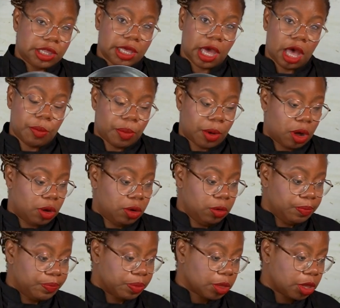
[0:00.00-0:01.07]
to get a
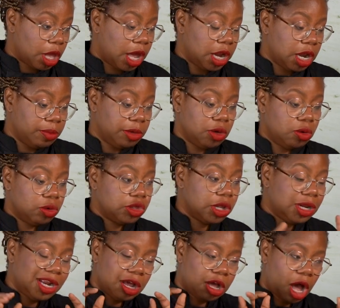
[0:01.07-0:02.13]
bowl, and then we also
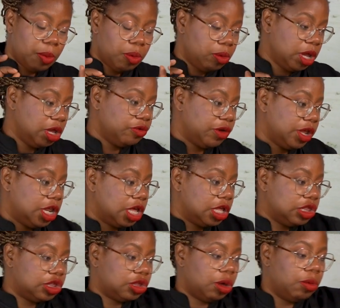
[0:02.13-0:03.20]
need a couple
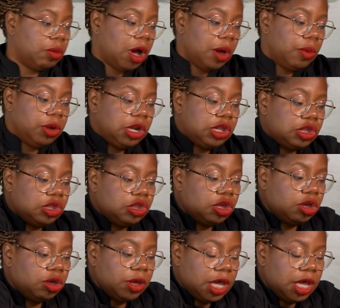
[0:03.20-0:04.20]
ingredients. So what I wanted to do